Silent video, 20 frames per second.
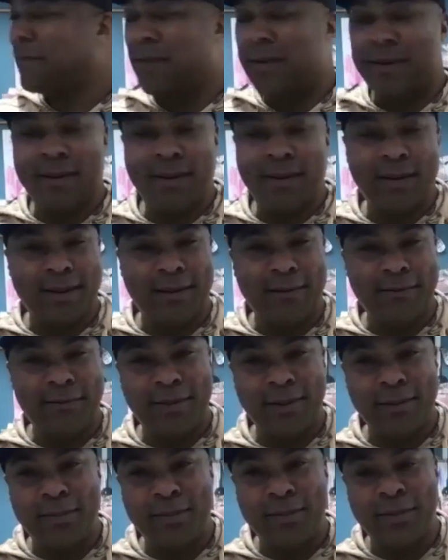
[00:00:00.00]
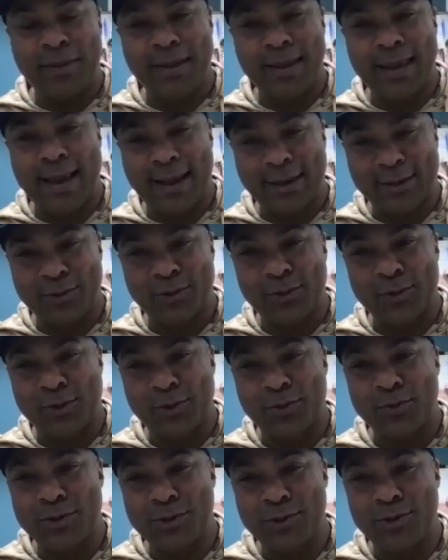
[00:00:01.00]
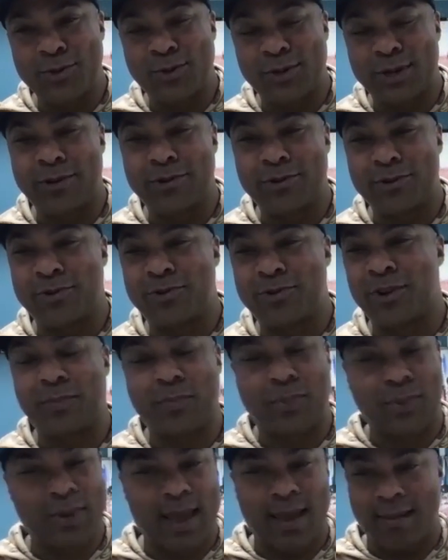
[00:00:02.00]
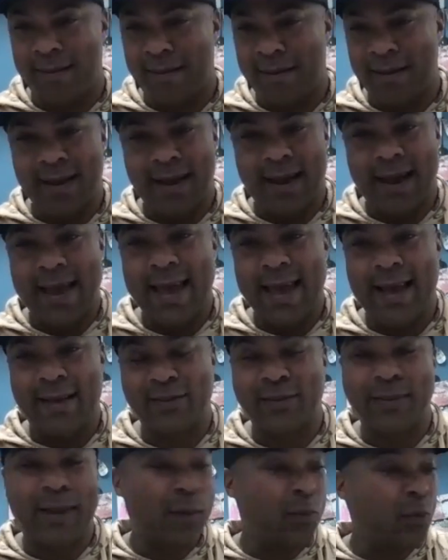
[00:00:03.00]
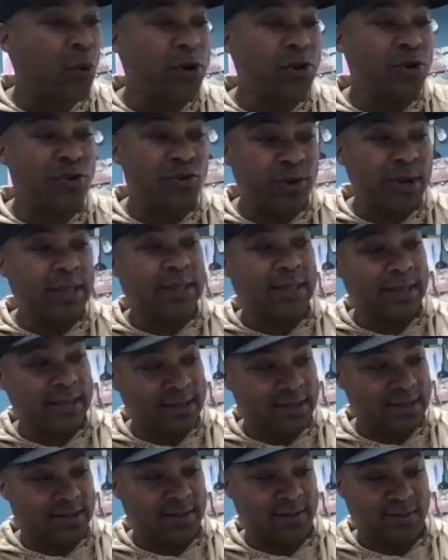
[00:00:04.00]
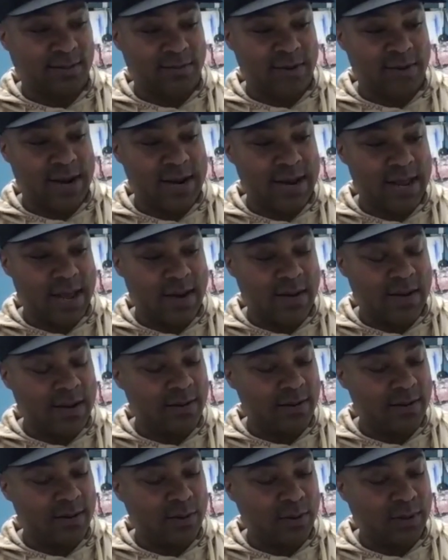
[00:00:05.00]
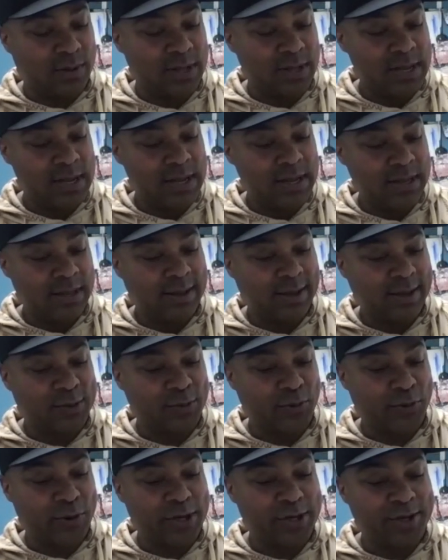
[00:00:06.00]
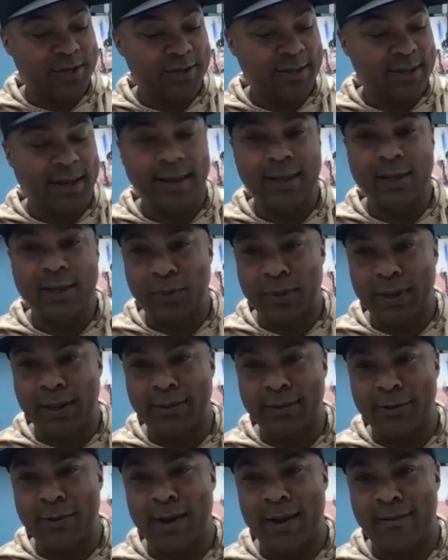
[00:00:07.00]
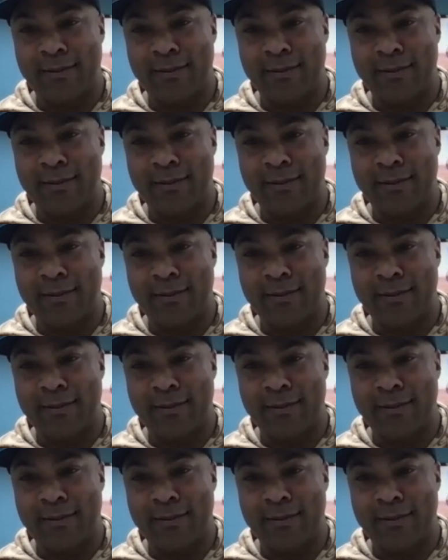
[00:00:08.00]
the actual Swing Juice energy drink. But yeah, I have some. I wouldn't drink this right now. I don't know what the expiration date is, but I do have